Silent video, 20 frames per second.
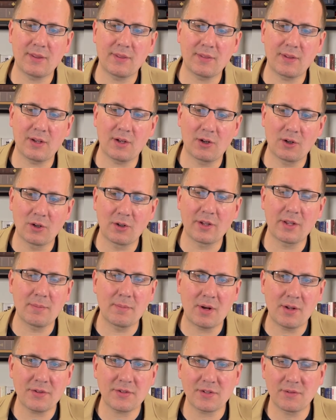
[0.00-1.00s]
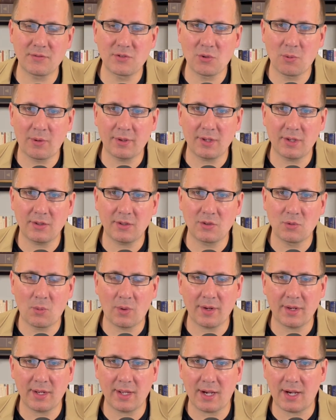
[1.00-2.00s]
the early months of
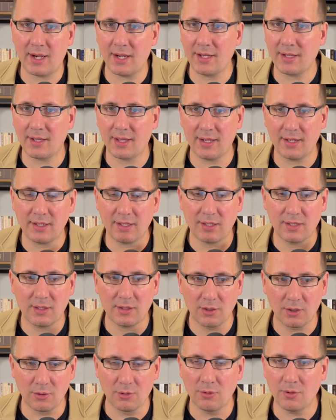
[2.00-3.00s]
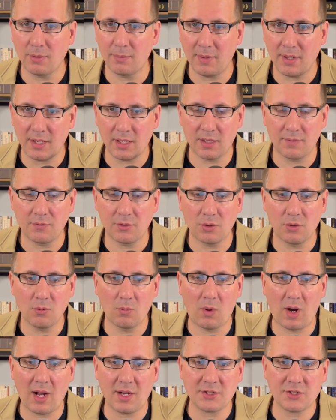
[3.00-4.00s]
2020, I, like you and many of you,
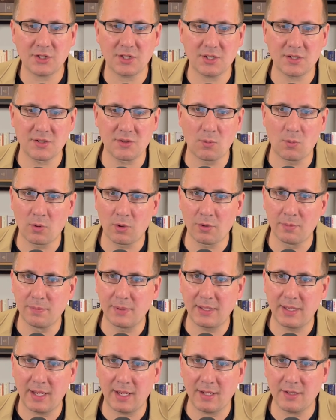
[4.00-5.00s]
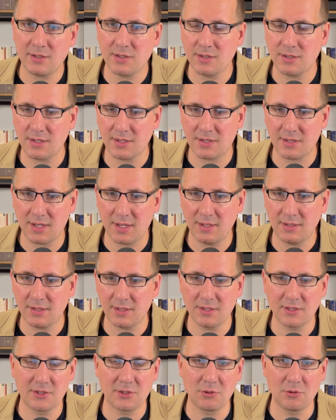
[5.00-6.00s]
watched as the world began to descend
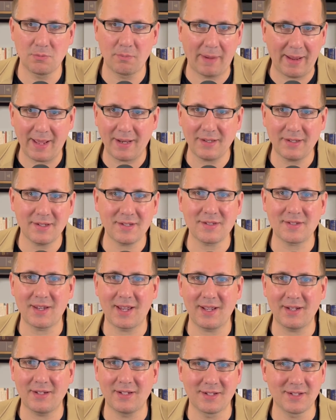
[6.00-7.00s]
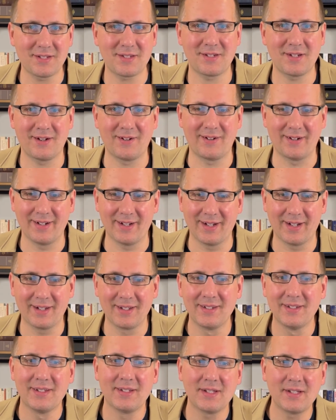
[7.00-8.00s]
into madness and hysteria.
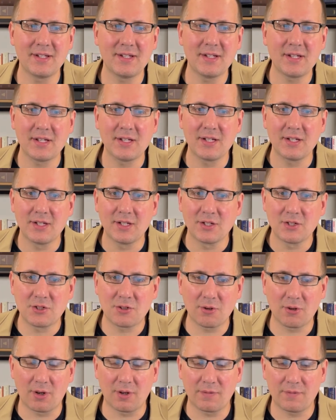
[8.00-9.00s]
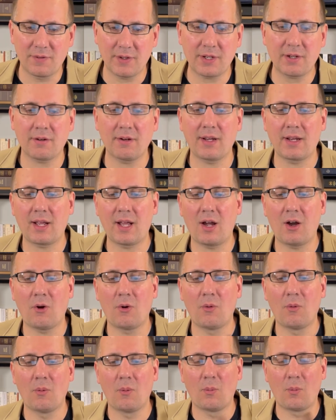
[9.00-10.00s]
Sure, figuring
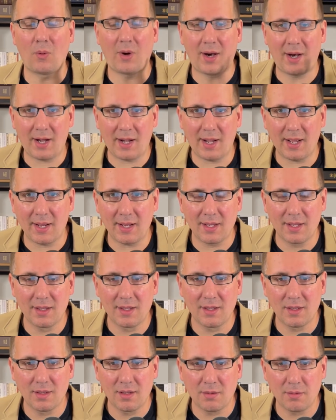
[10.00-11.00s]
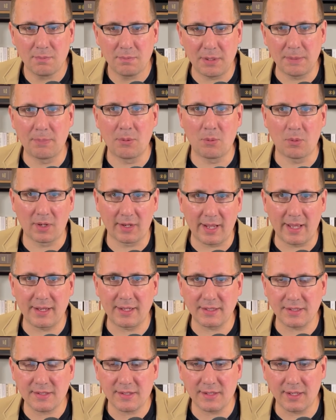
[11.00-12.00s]
out why people were
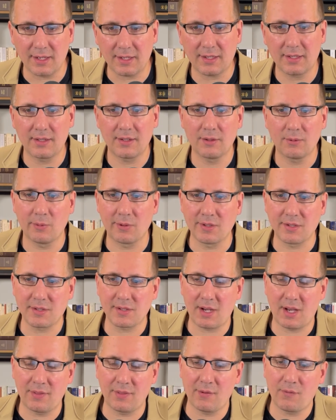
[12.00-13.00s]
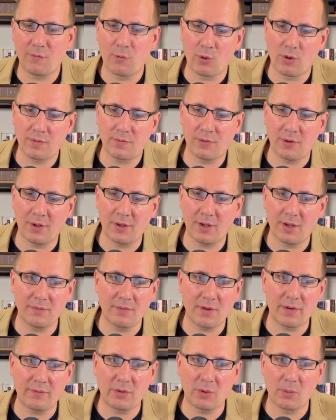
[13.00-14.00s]
getting sick was on the forefront of
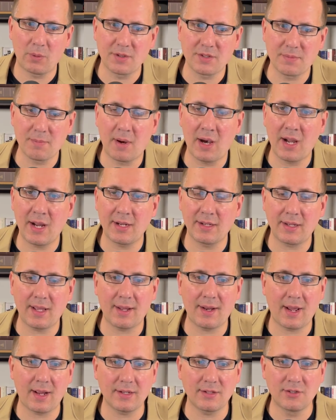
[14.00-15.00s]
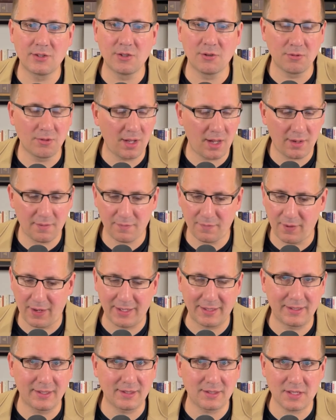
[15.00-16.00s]
everyone's mind, and I do not
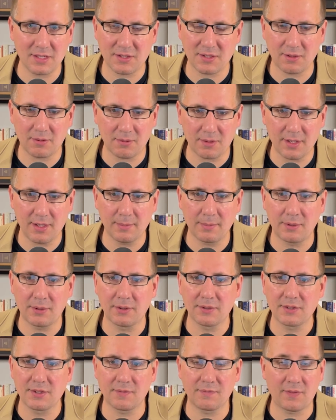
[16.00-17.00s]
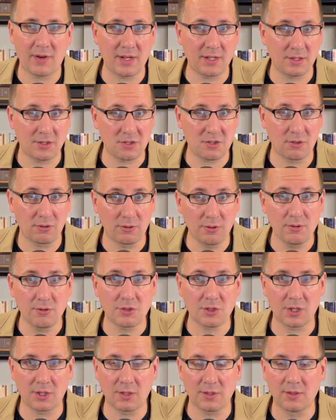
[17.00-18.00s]
find it disagreeable to find a
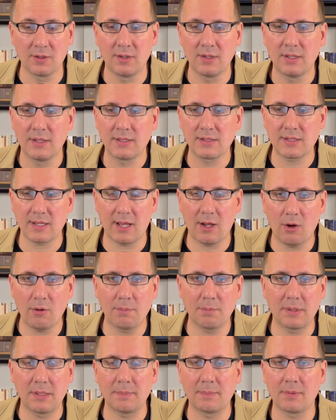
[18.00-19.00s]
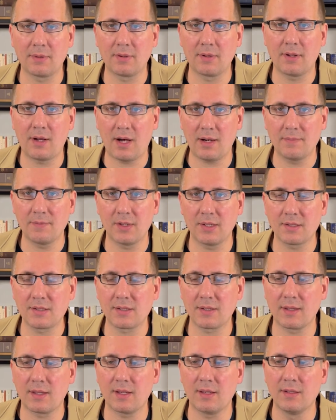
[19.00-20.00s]
solution to help people,
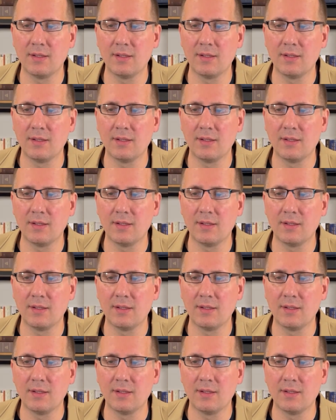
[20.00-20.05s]
obviously.